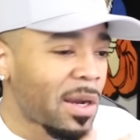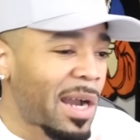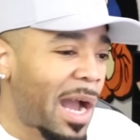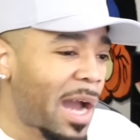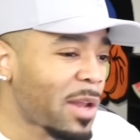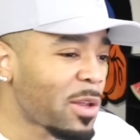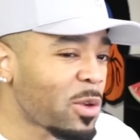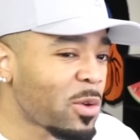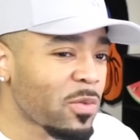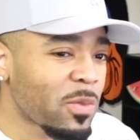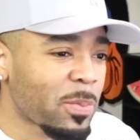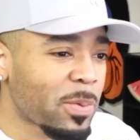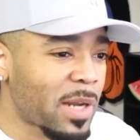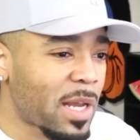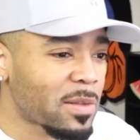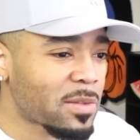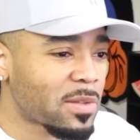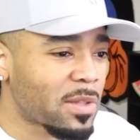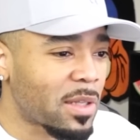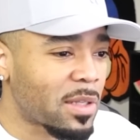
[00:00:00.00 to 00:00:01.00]
how do you even
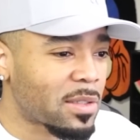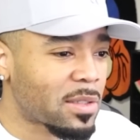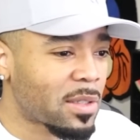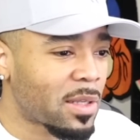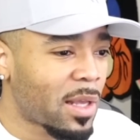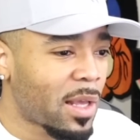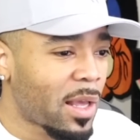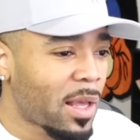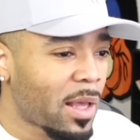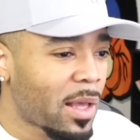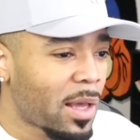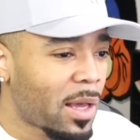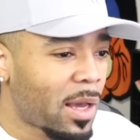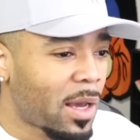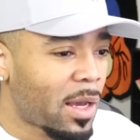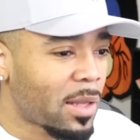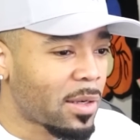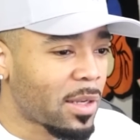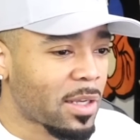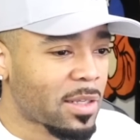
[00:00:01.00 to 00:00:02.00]
pronounce this?
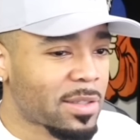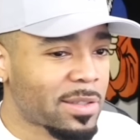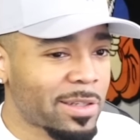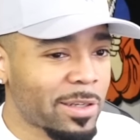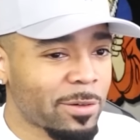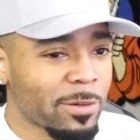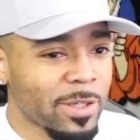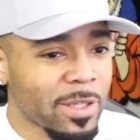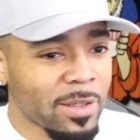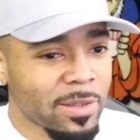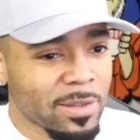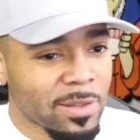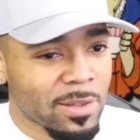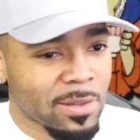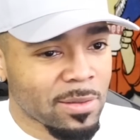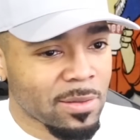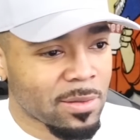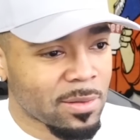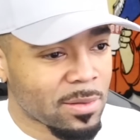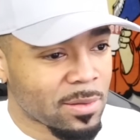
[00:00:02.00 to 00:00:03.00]
A Nick
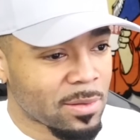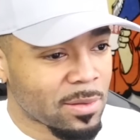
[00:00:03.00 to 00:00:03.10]
Sirius?